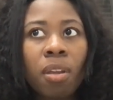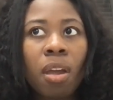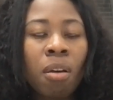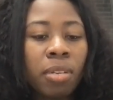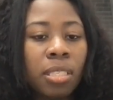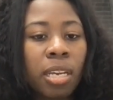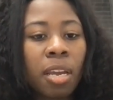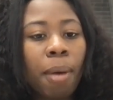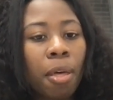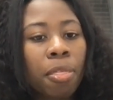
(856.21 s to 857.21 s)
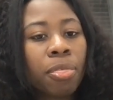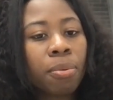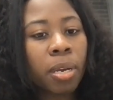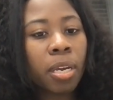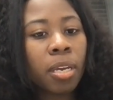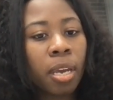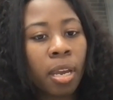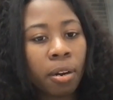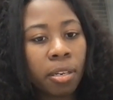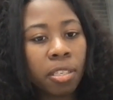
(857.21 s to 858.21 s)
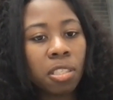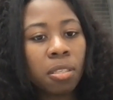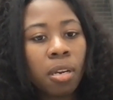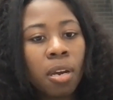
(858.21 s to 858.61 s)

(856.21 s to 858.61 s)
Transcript: I would say, about three years